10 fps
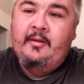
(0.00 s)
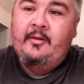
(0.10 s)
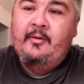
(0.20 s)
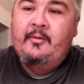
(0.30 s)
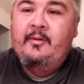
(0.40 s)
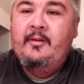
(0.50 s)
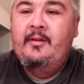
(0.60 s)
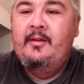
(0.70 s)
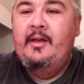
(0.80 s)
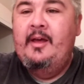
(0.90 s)
You know,
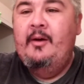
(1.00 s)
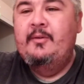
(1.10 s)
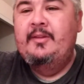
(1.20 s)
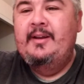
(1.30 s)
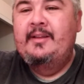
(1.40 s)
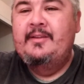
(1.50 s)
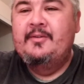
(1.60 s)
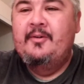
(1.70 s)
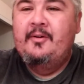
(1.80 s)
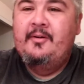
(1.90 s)
I was looking at this
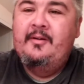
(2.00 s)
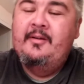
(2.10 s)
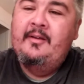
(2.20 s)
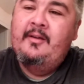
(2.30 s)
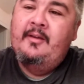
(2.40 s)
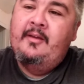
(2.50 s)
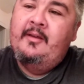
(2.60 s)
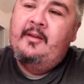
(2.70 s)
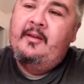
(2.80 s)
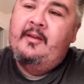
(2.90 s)
car
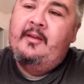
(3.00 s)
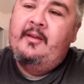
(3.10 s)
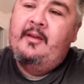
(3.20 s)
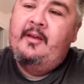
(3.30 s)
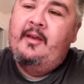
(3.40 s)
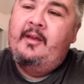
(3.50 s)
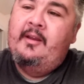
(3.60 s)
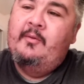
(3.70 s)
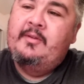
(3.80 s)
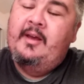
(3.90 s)
and
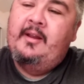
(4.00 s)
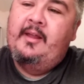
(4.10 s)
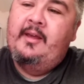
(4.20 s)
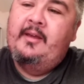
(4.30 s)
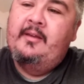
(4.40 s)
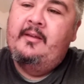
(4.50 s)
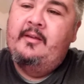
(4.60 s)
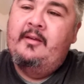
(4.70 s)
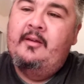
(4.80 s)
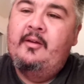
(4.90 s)
I was kind of like,
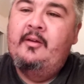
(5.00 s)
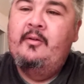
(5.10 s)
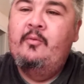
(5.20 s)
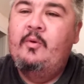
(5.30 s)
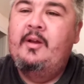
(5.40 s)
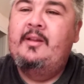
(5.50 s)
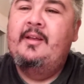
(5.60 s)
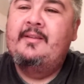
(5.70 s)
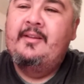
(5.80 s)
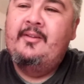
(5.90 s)
what
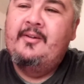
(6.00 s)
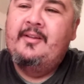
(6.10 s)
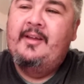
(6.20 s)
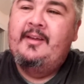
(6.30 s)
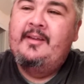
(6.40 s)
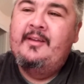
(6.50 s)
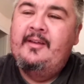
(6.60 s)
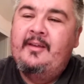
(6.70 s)
does it look like?